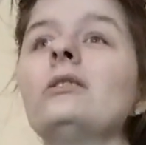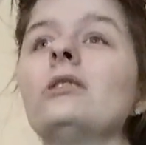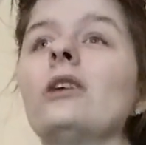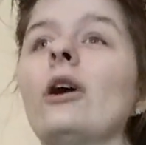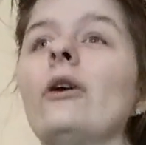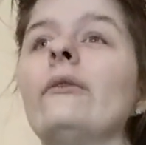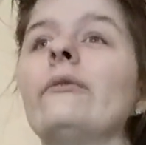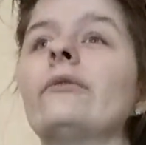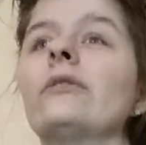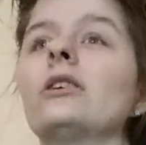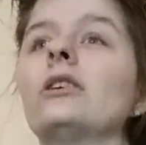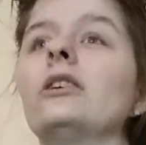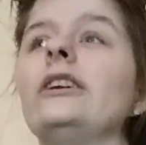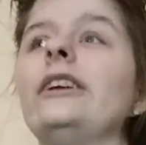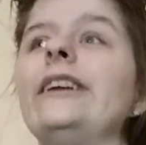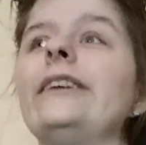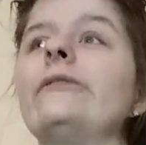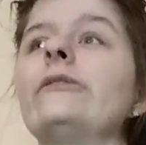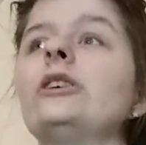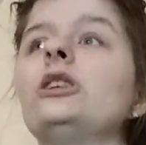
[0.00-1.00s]
Or
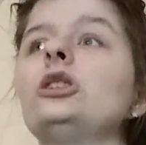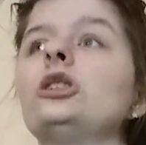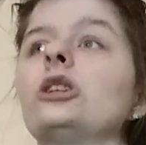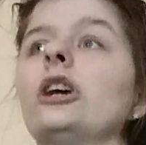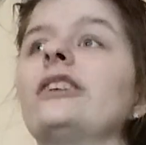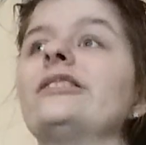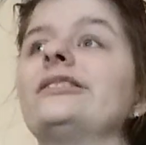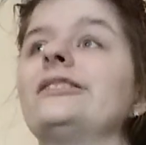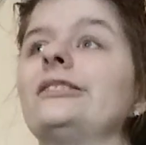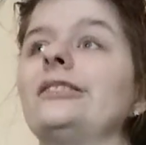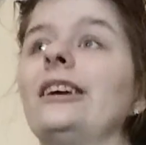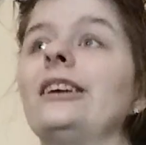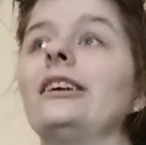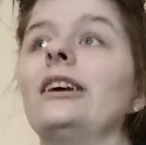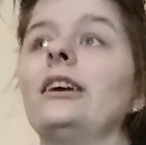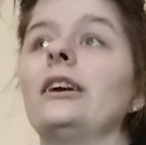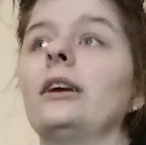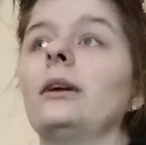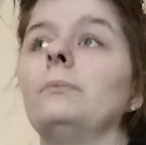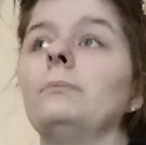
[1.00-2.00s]
even just
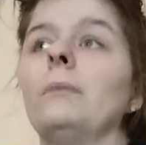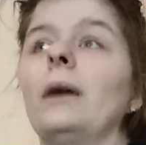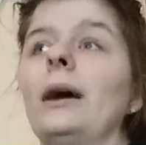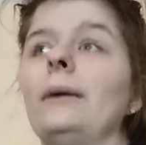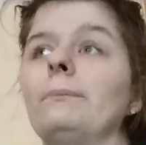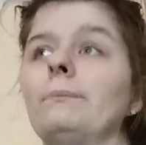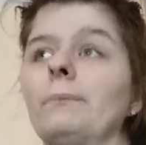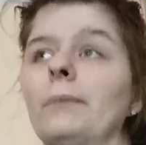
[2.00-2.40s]
singing in my